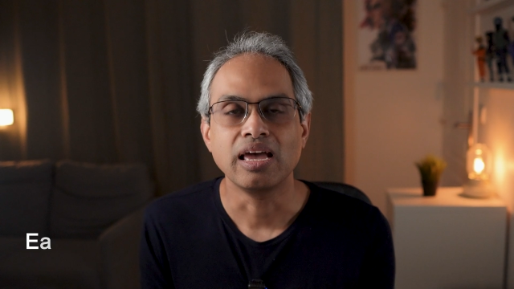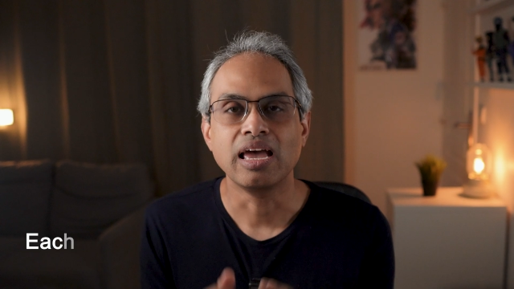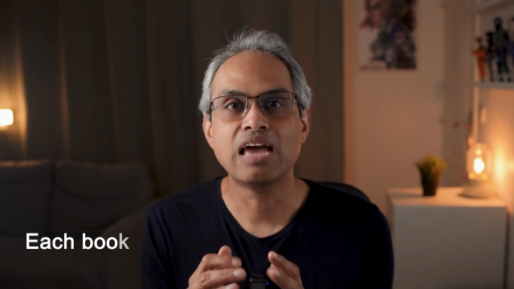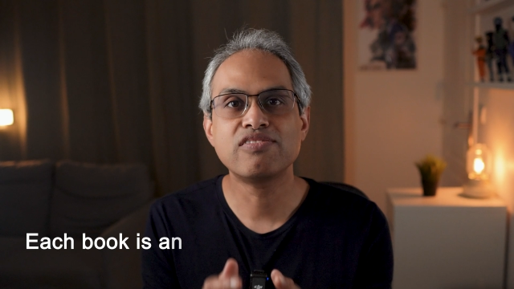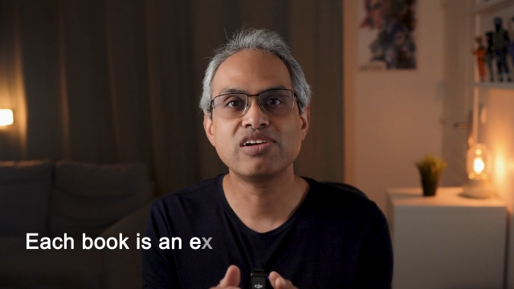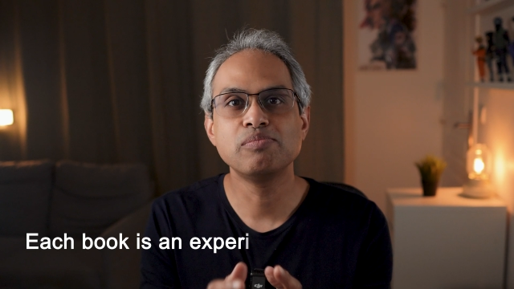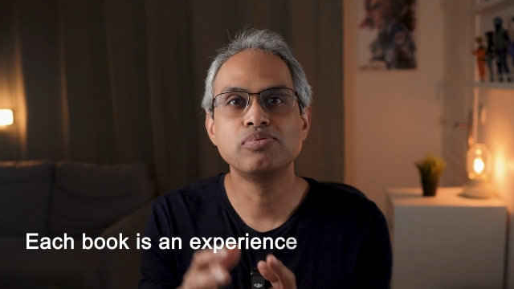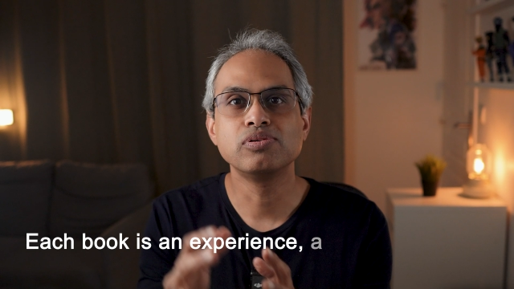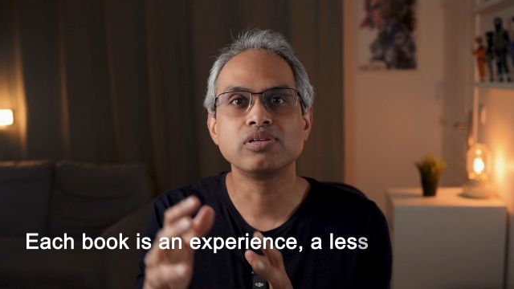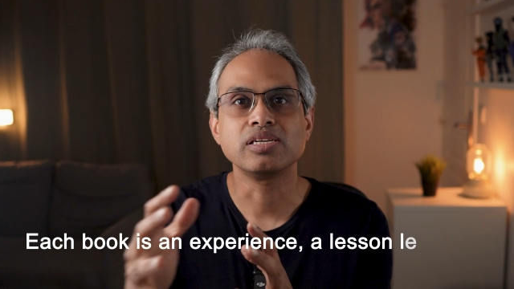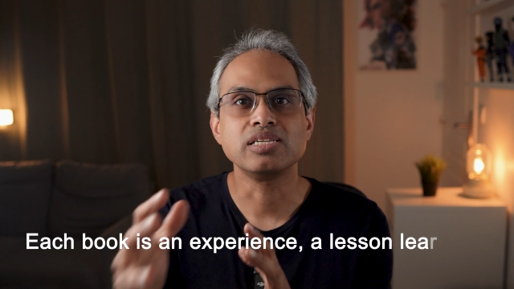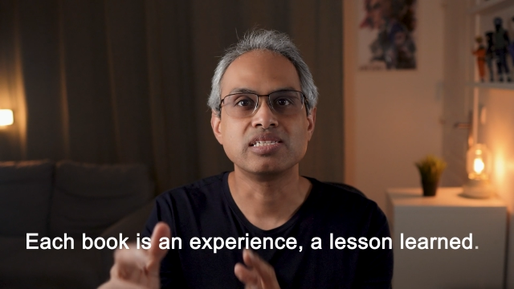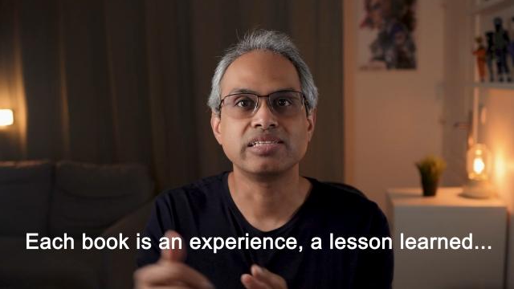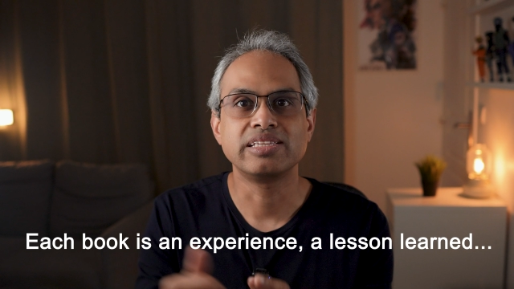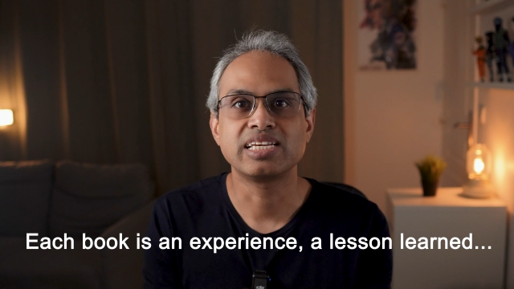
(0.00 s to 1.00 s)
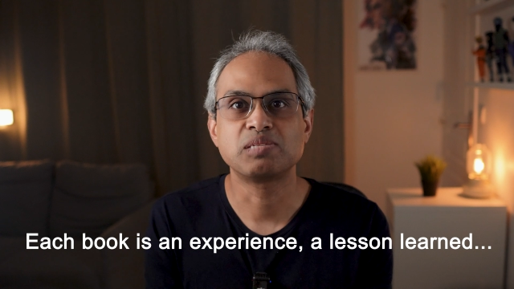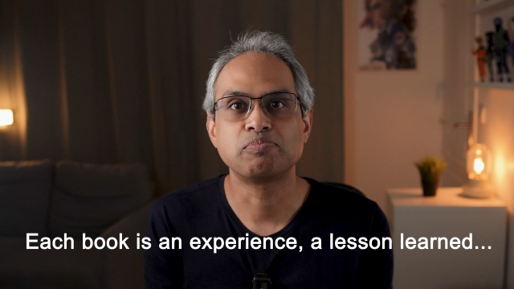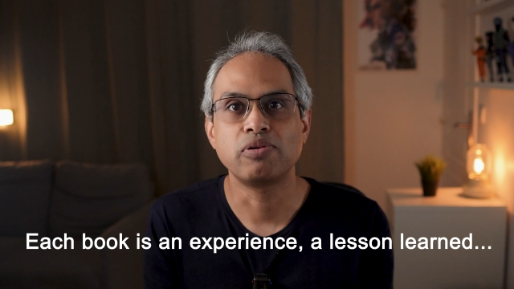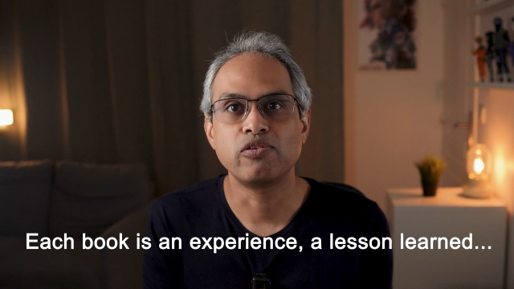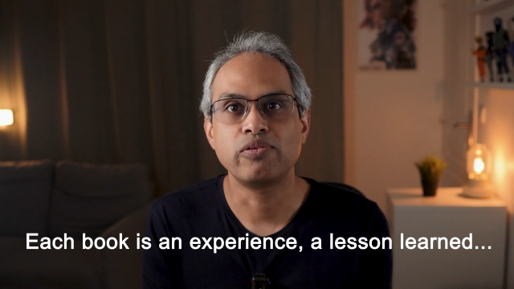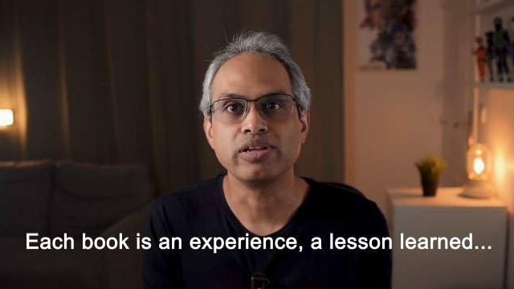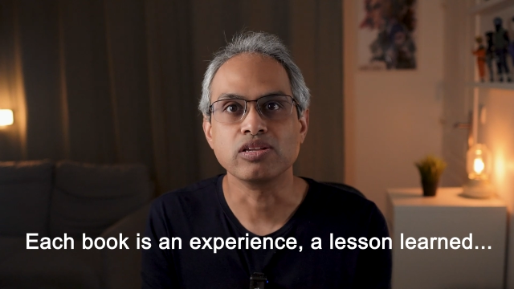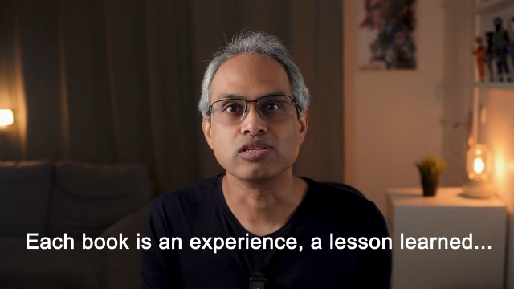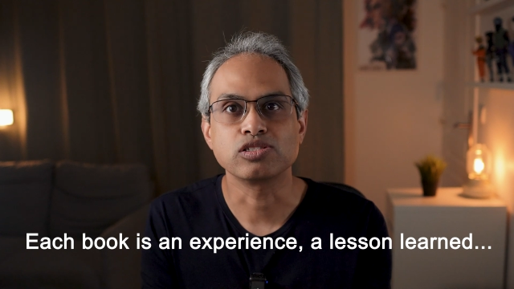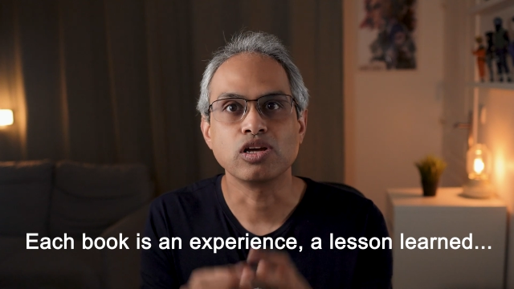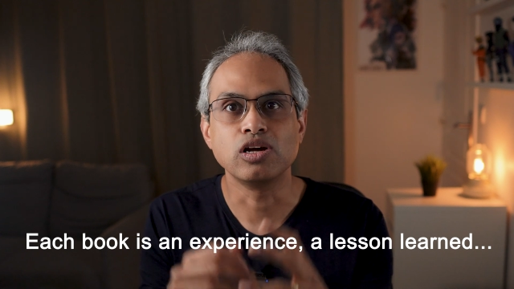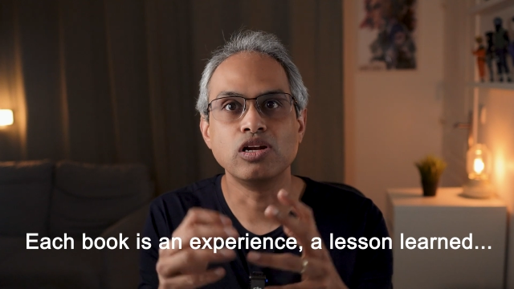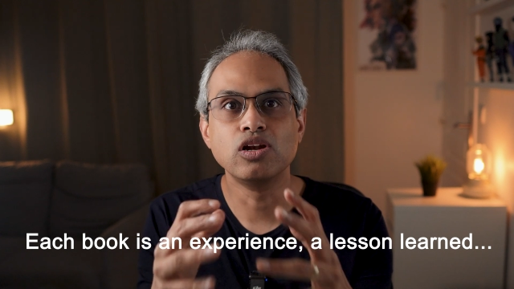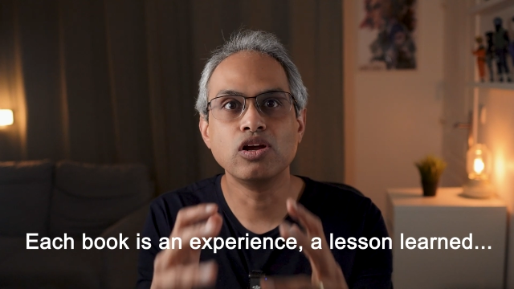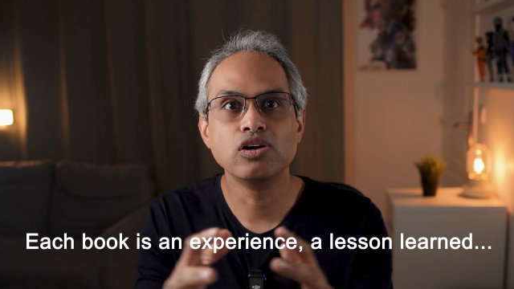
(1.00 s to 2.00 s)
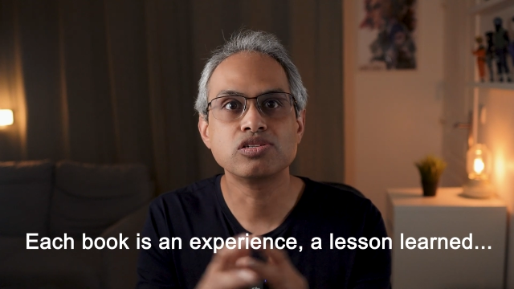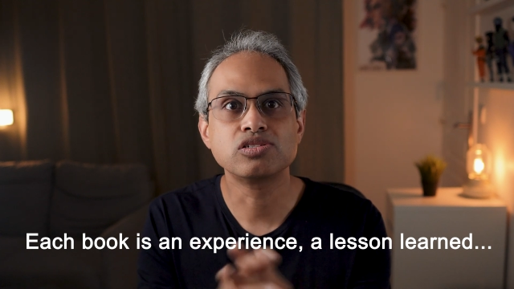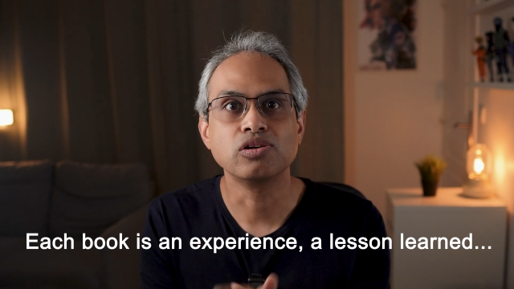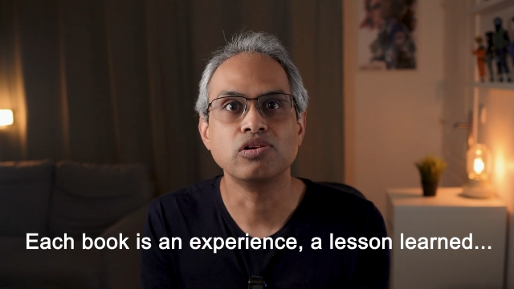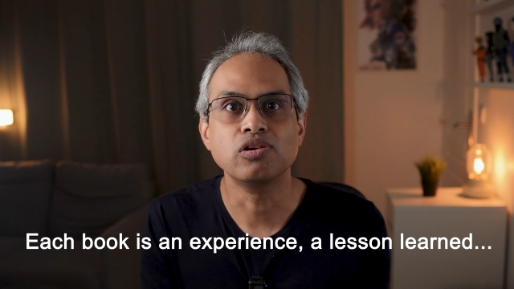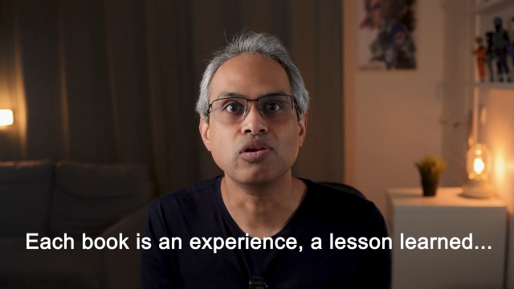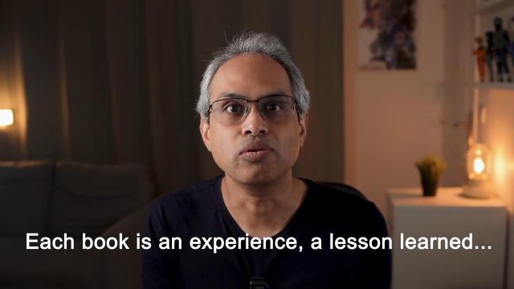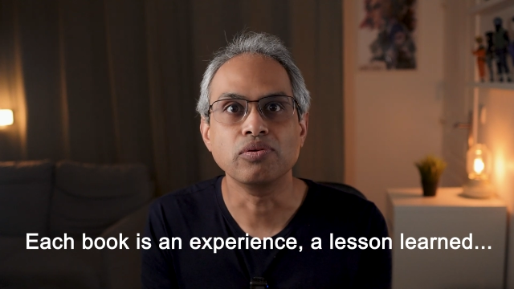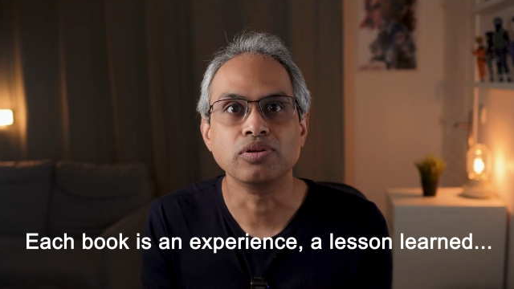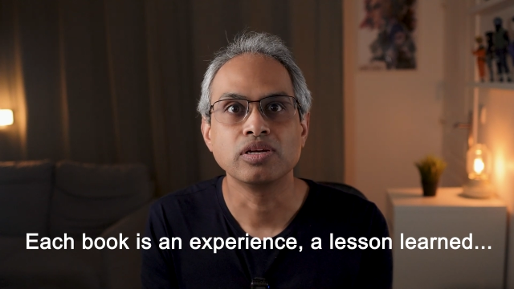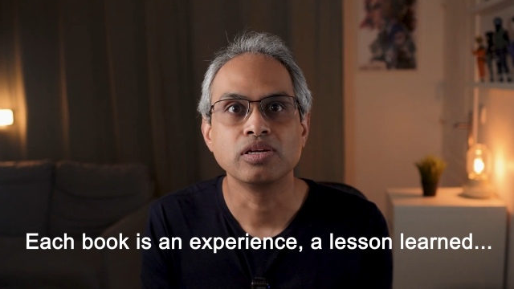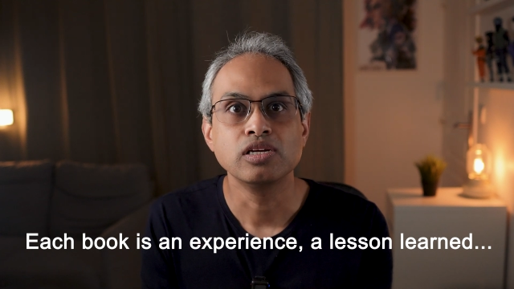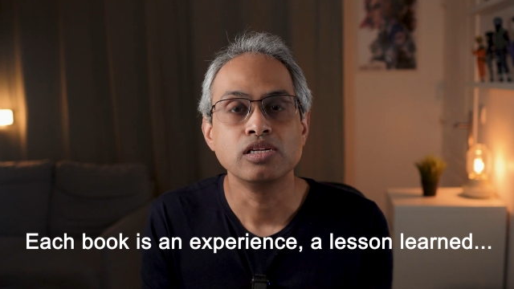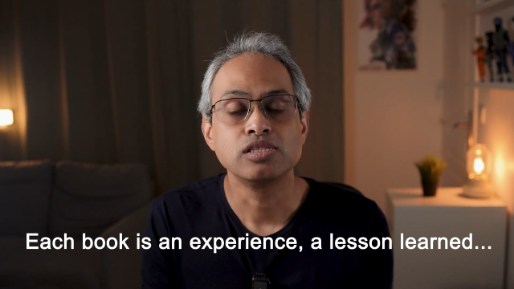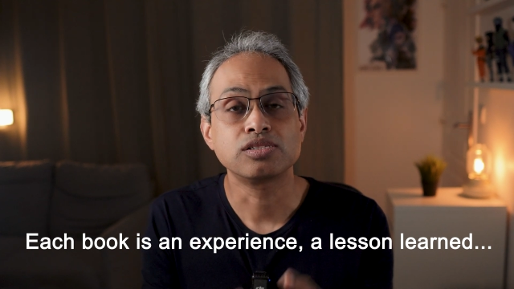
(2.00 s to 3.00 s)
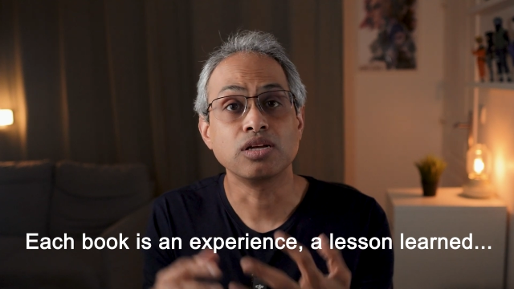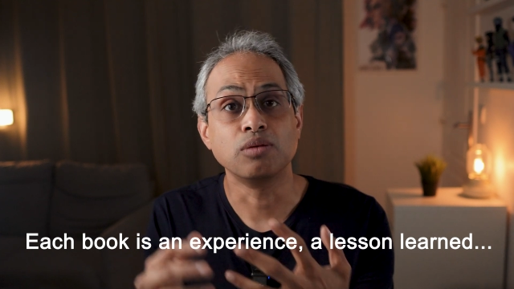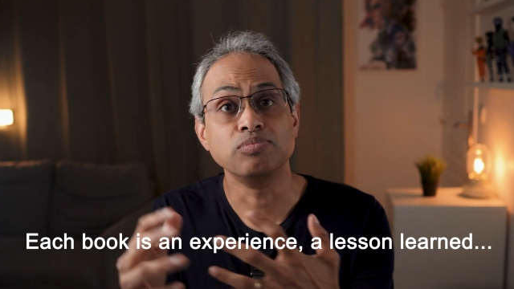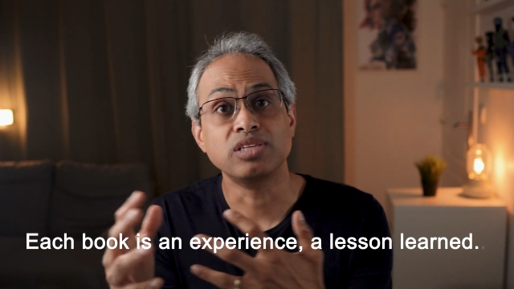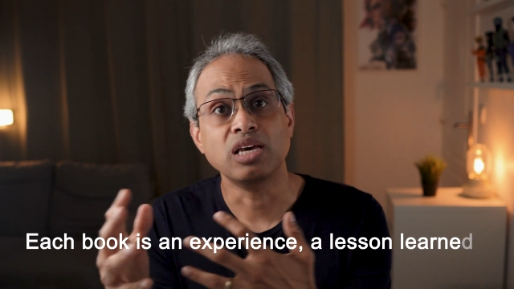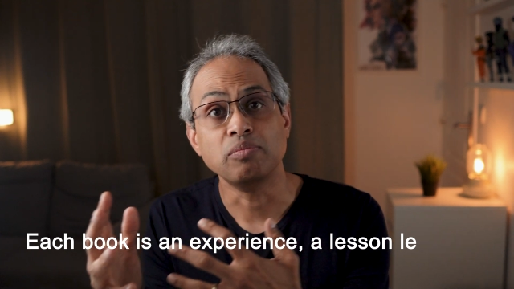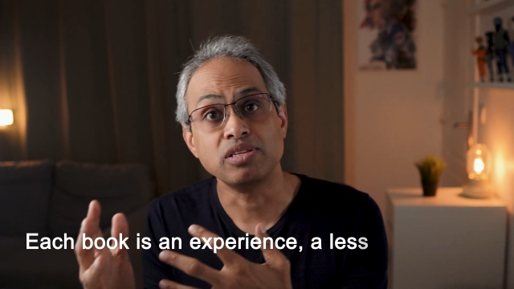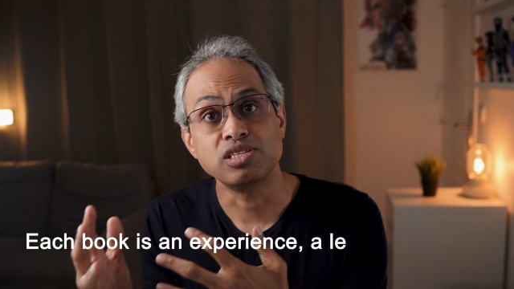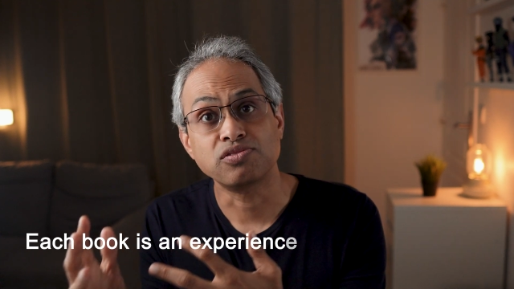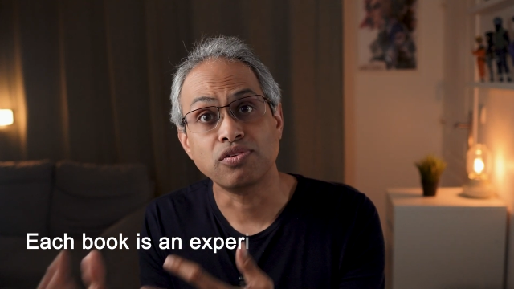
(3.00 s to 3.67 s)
Every book is an experience, a lesson learned. Sometimes it's